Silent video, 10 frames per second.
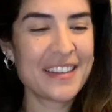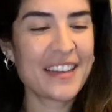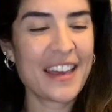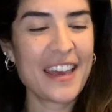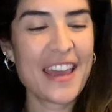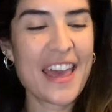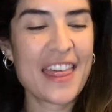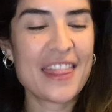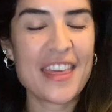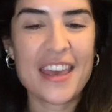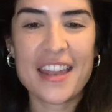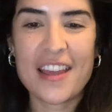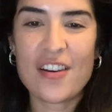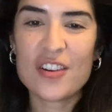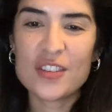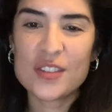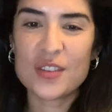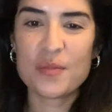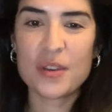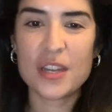Okay, and then I also
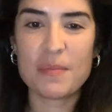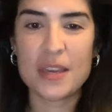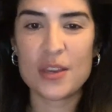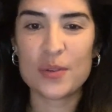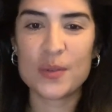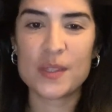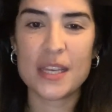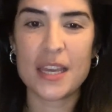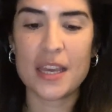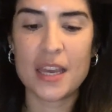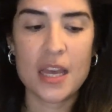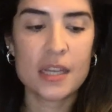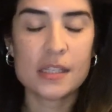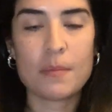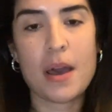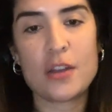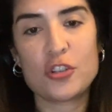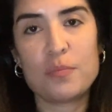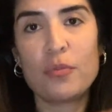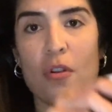am going to be using some
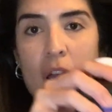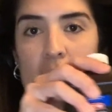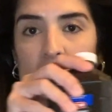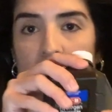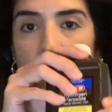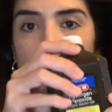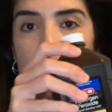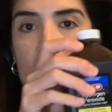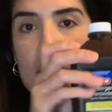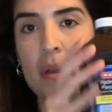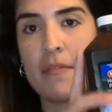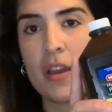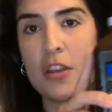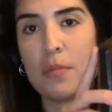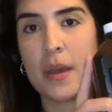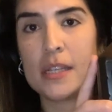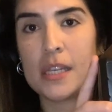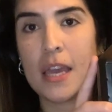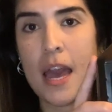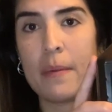hydrogen peroxide that you might find in your
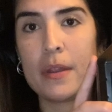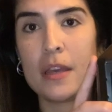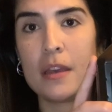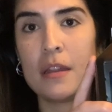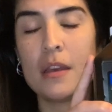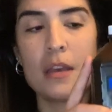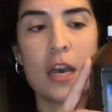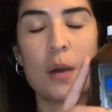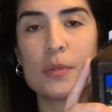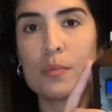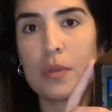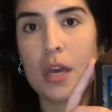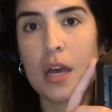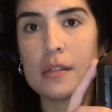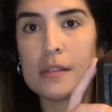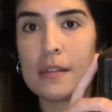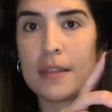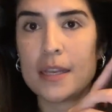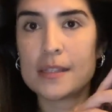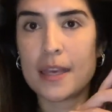medicine cabinet, helps cuts and
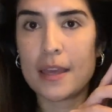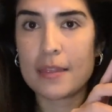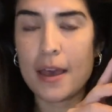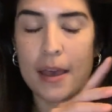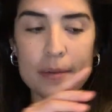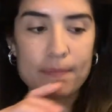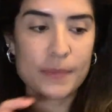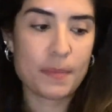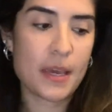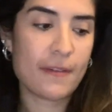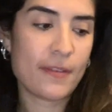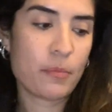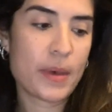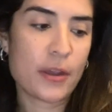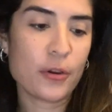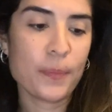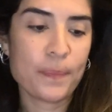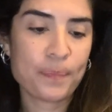things like that to make it feel better.